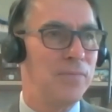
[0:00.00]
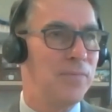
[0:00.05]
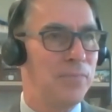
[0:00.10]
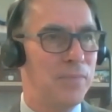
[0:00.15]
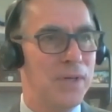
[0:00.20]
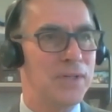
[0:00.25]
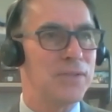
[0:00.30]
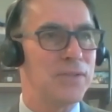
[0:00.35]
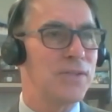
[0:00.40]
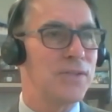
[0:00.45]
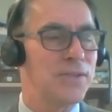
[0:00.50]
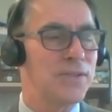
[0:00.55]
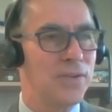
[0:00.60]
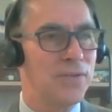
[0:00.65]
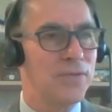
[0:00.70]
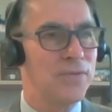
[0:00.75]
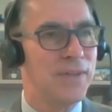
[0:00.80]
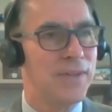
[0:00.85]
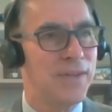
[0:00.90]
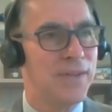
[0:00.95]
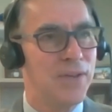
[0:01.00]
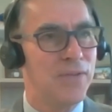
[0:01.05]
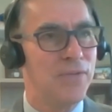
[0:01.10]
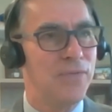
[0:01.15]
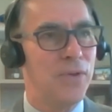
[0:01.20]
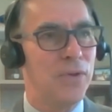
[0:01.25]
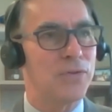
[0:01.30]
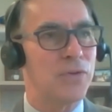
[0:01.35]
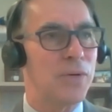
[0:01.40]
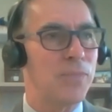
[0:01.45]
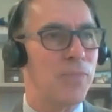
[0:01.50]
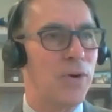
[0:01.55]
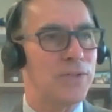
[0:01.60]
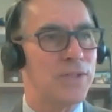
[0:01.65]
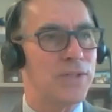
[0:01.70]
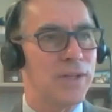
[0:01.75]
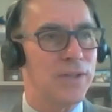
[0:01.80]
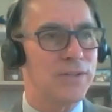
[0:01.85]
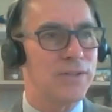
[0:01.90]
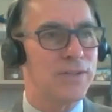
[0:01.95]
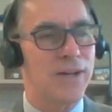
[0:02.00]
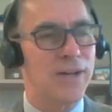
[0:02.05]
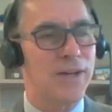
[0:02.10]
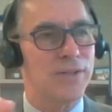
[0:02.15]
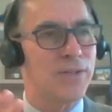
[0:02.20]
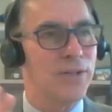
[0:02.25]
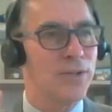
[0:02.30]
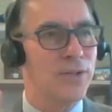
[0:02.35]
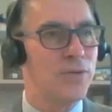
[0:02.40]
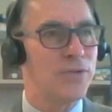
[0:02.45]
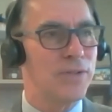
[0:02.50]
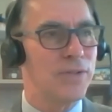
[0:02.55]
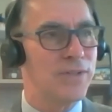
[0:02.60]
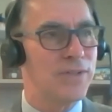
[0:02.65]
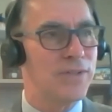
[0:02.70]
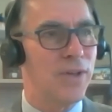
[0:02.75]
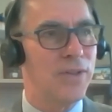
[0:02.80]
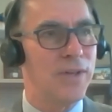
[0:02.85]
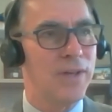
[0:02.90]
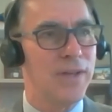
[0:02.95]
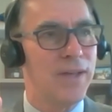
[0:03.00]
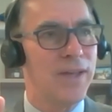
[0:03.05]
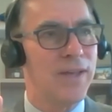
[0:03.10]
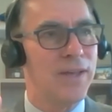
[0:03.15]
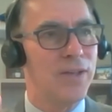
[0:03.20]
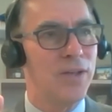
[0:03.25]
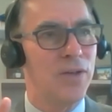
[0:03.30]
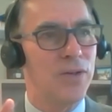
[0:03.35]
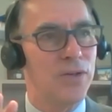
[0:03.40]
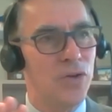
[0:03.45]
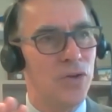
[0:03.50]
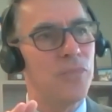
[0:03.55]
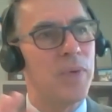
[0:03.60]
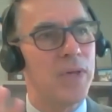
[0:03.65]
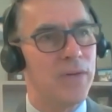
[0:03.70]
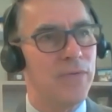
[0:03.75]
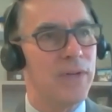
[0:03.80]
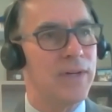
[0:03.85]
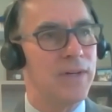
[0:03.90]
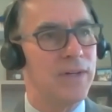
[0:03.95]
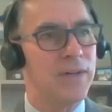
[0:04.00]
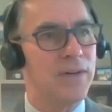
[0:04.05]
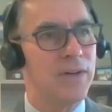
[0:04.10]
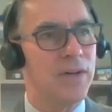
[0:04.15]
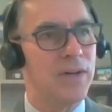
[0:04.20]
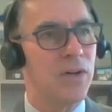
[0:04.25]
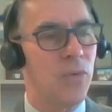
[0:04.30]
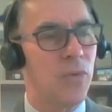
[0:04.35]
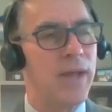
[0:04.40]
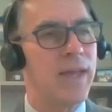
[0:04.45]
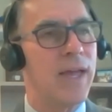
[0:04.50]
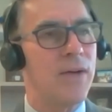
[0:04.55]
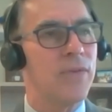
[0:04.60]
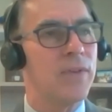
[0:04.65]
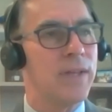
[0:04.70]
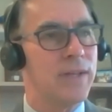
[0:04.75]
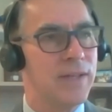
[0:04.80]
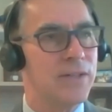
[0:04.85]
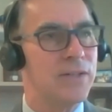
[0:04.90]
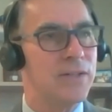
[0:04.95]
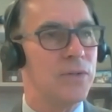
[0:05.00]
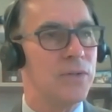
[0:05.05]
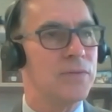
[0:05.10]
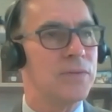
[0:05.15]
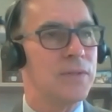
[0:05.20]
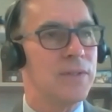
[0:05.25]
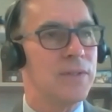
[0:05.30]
business of filtering particulates out of solutions. So you pivoted quite heavily, didn't you?